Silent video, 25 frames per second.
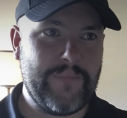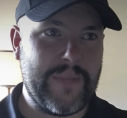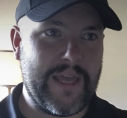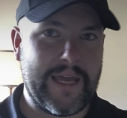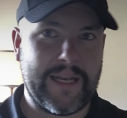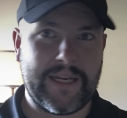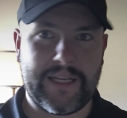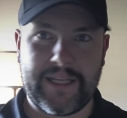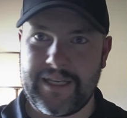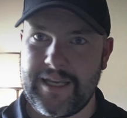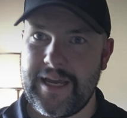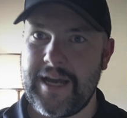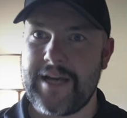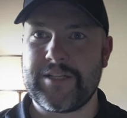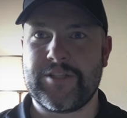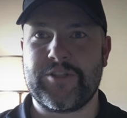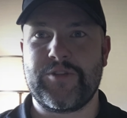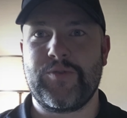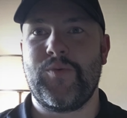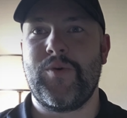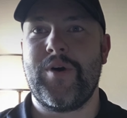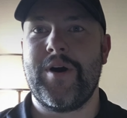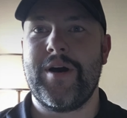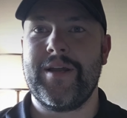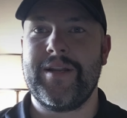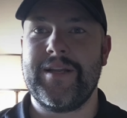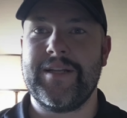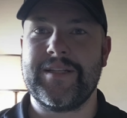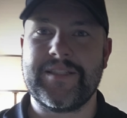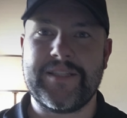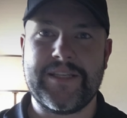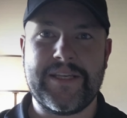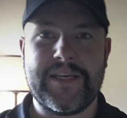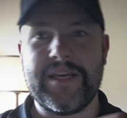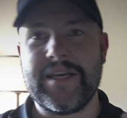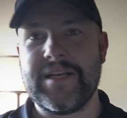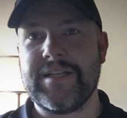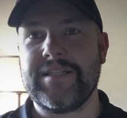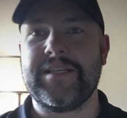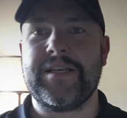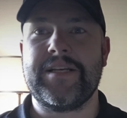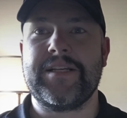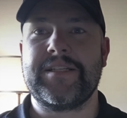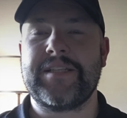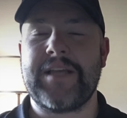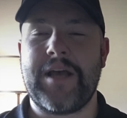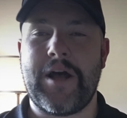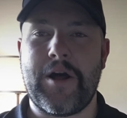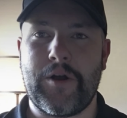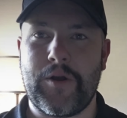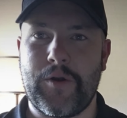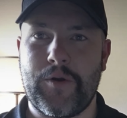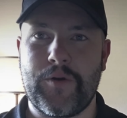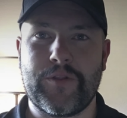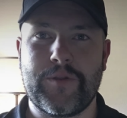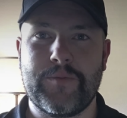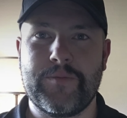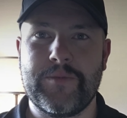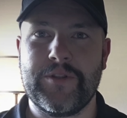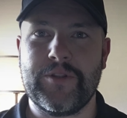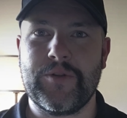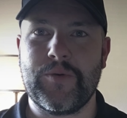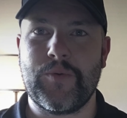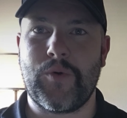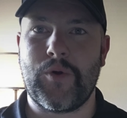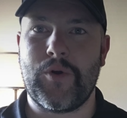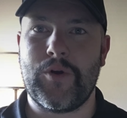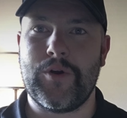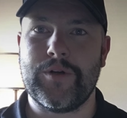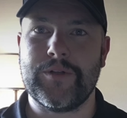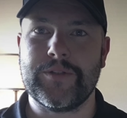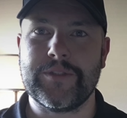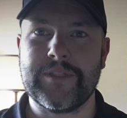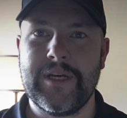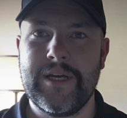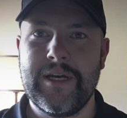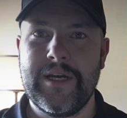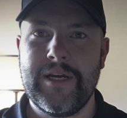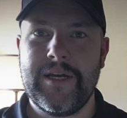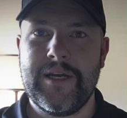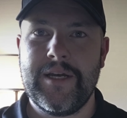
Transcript: And guess what? It's the easiest algorithm in the world.